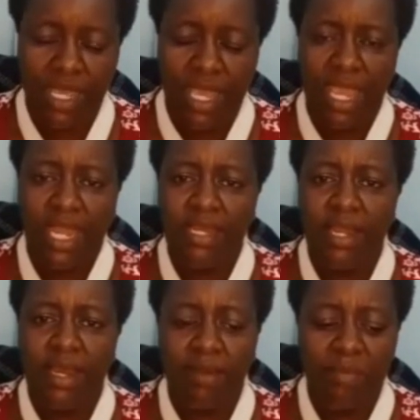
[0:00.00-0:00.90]
And
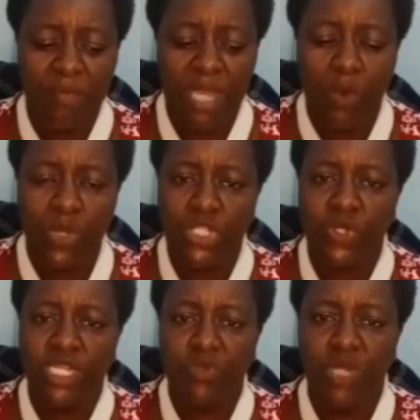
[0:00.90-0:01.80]
maybe a
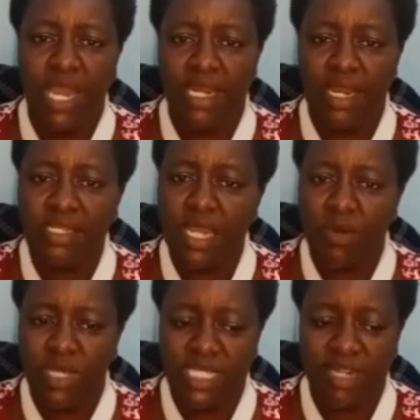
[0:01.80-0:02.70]
question that we can ask
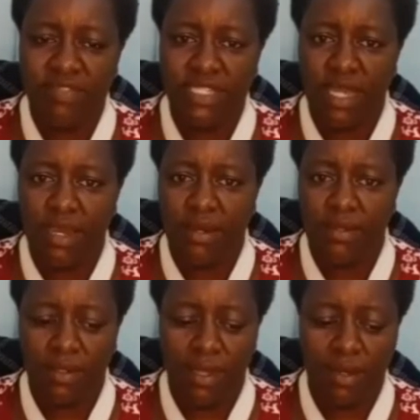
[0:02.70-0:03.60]
ourselves
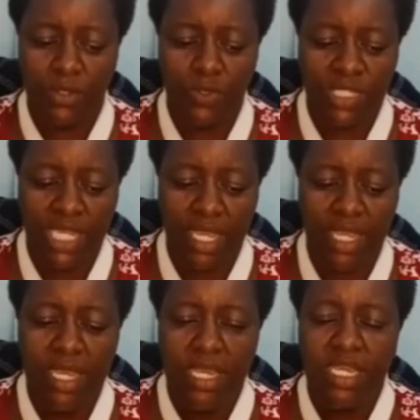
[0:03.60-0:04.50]
today
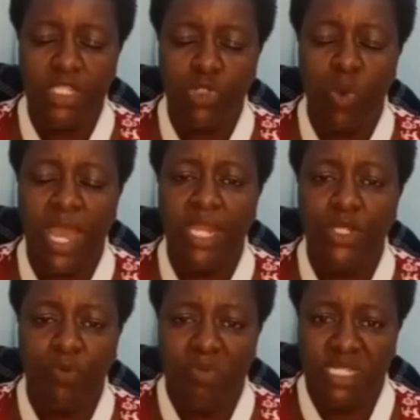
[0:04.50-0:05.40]
is, why
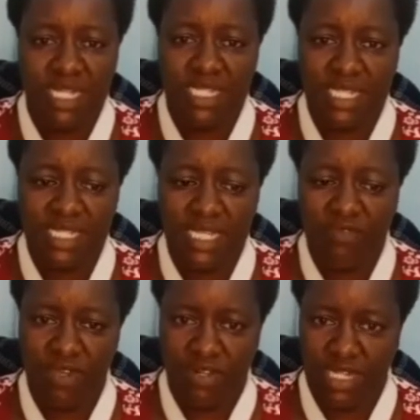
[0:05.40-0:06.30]
do businesses
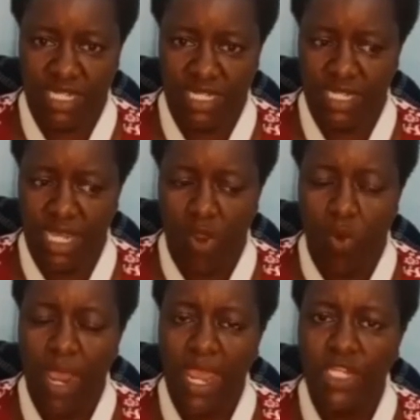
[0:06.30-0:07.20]
give credit?
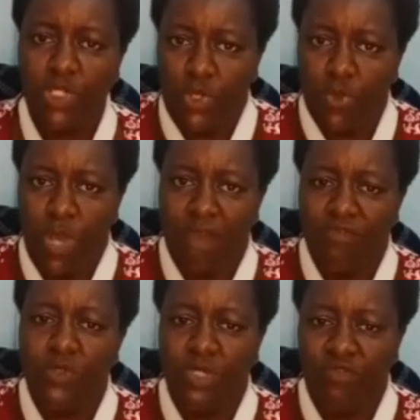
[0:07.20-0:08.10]
Why do you have
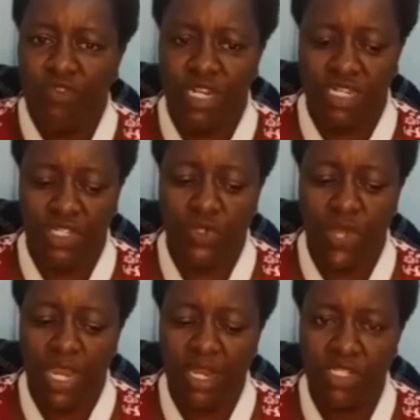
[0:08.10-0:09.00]
to give credit to
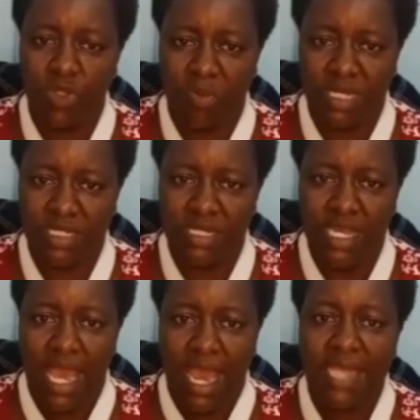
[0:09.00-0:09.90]
your customers?
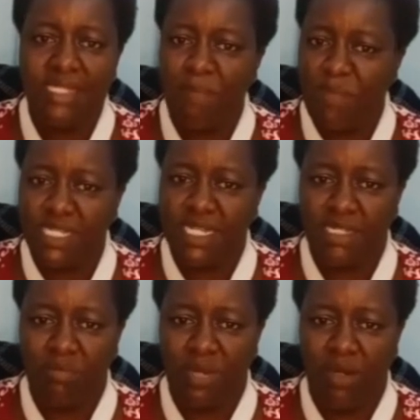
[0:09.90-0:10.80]
As a
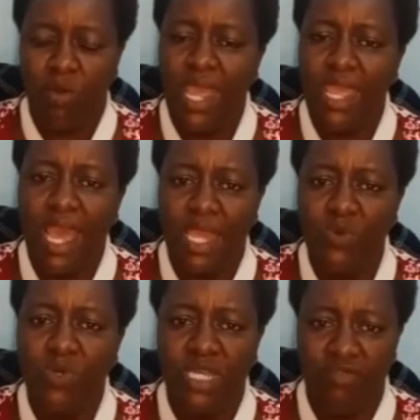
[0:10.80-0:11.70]
businessman, why are
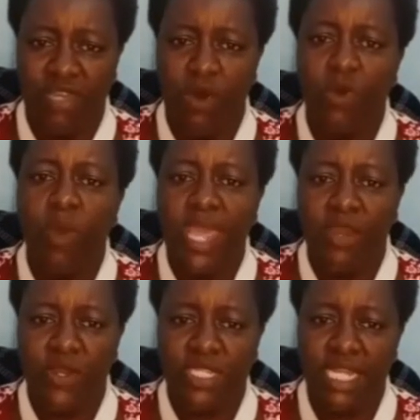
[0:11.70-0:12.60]
you giving, or why are
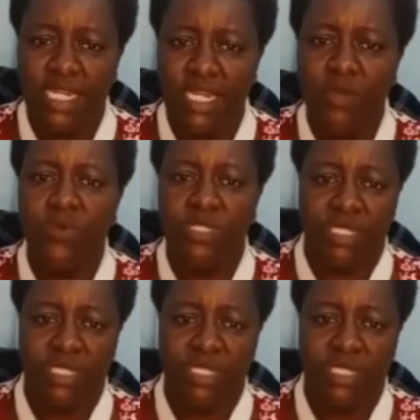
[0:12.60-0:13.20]
you extending goods and